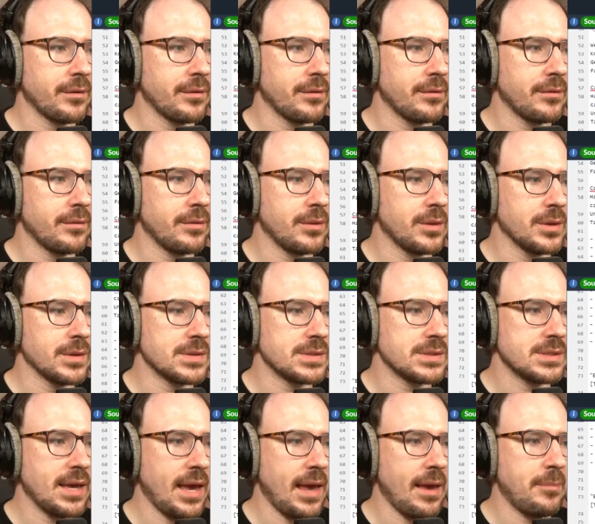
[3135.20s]
this
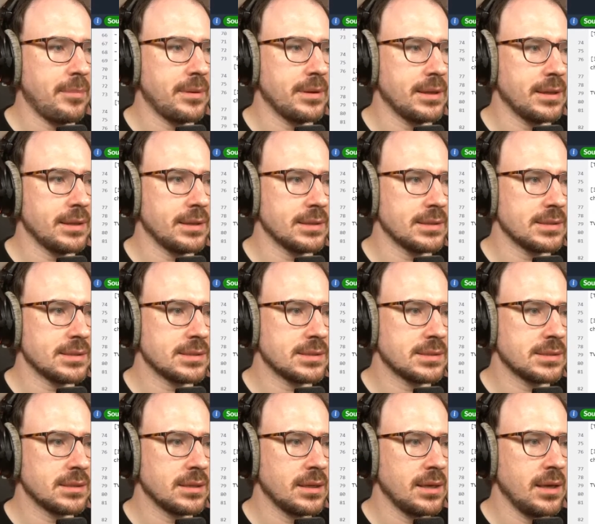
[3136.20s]
happens,
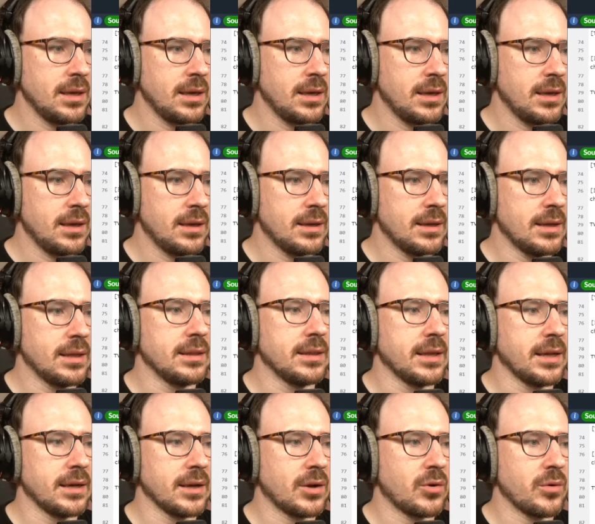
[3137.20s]
and then
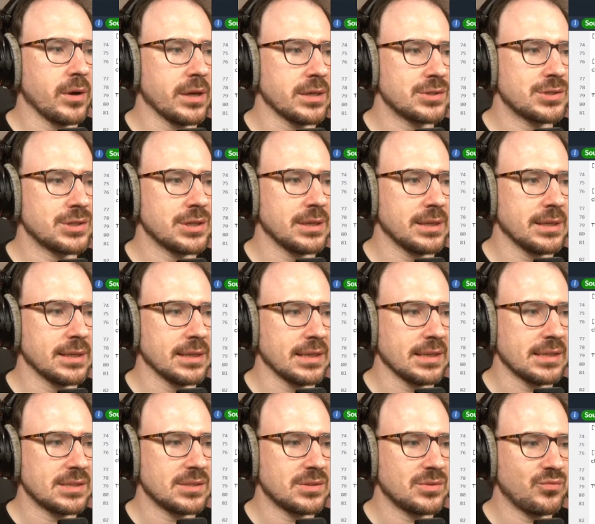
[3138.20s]
the question
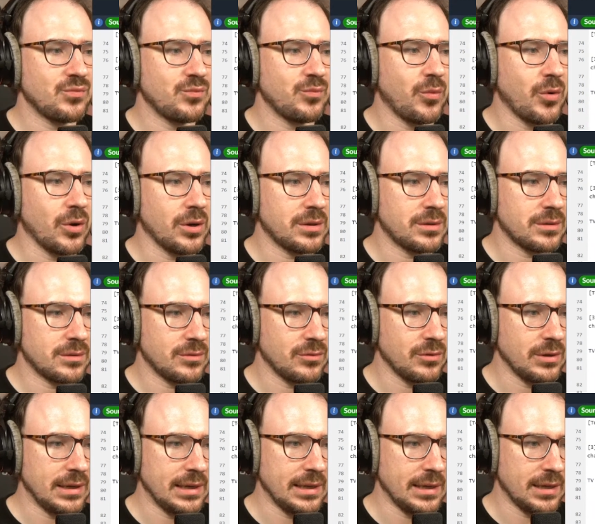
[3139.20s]
is, what
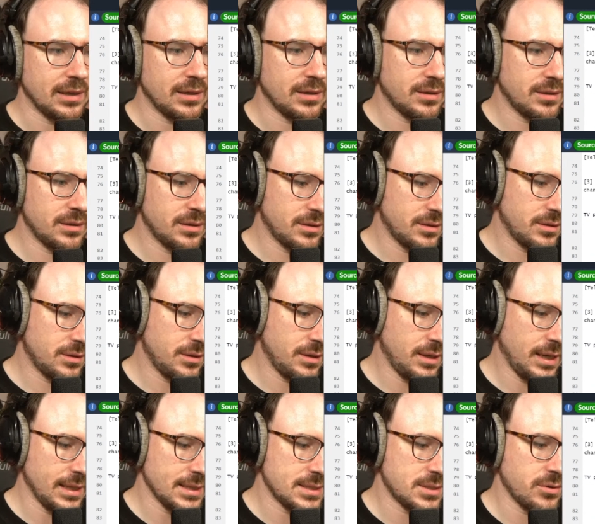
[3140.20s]
really
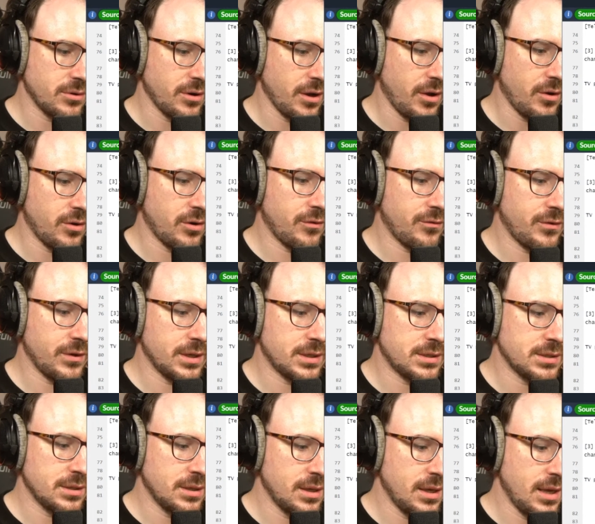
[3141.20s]
gets her out of it?
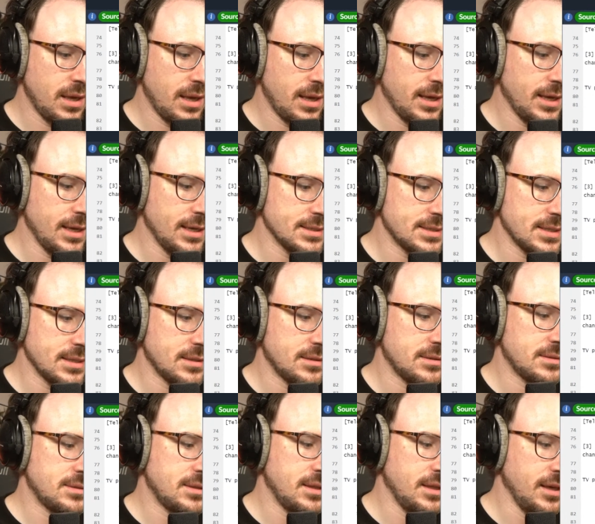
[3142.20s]
Is it
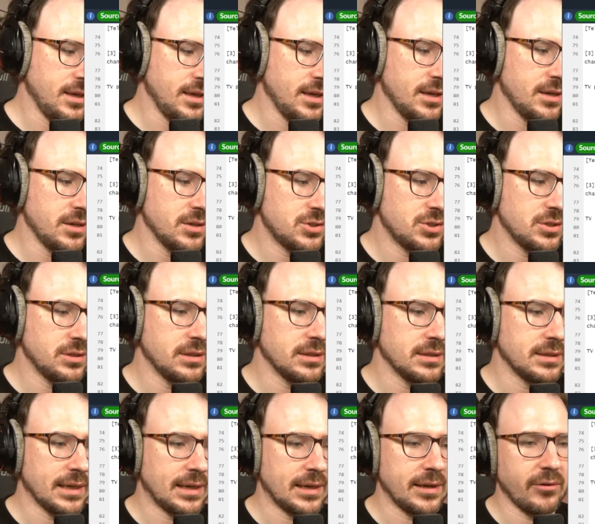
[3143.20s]
the initial
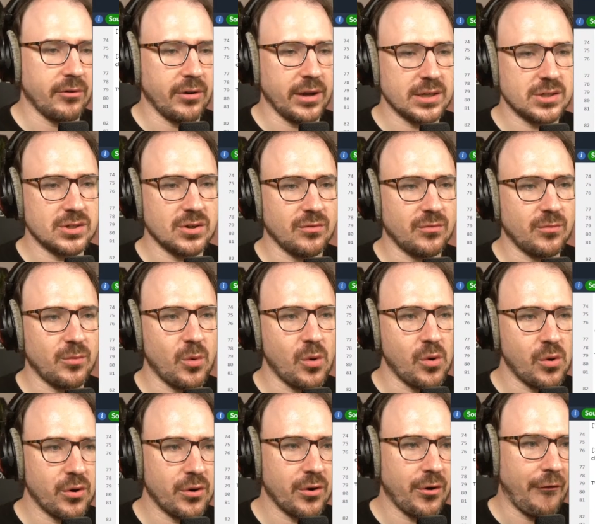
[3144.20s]
declaration of
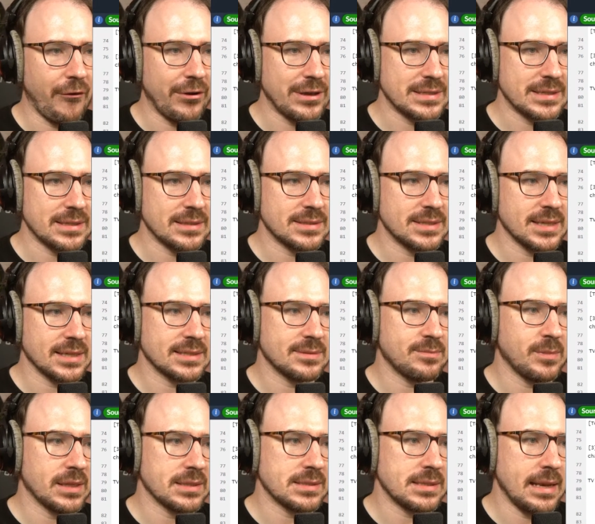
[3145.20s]
war, or is it 6
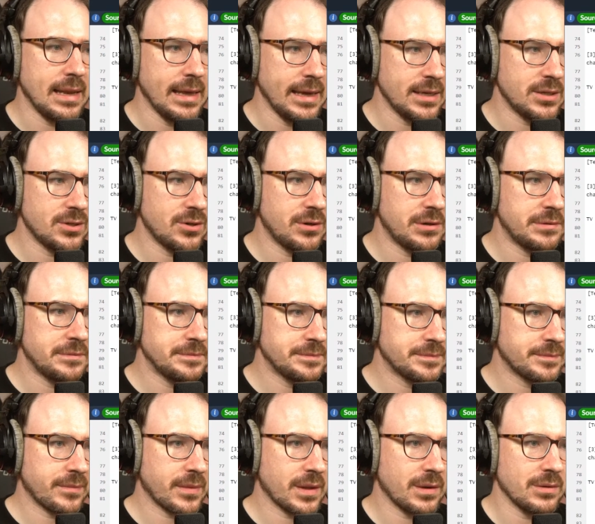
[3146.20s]
months later
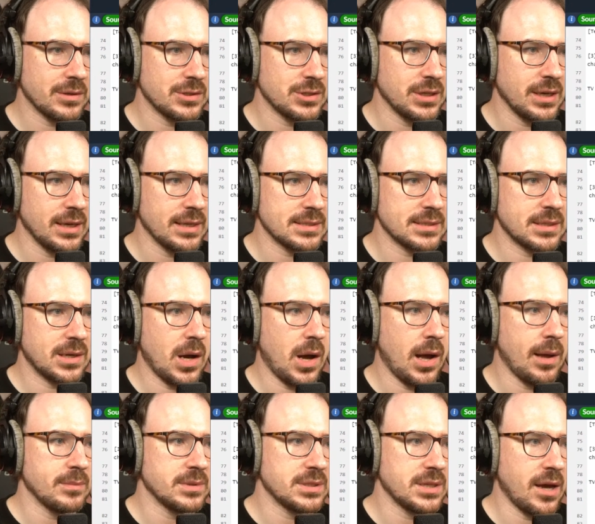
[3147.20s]
when she has
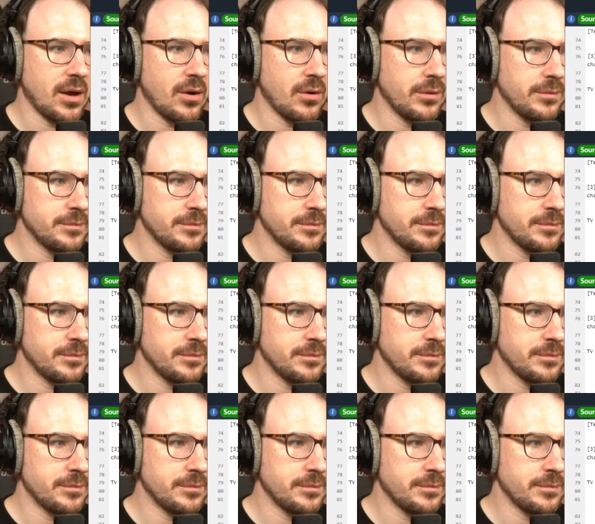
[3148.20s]
calmed down?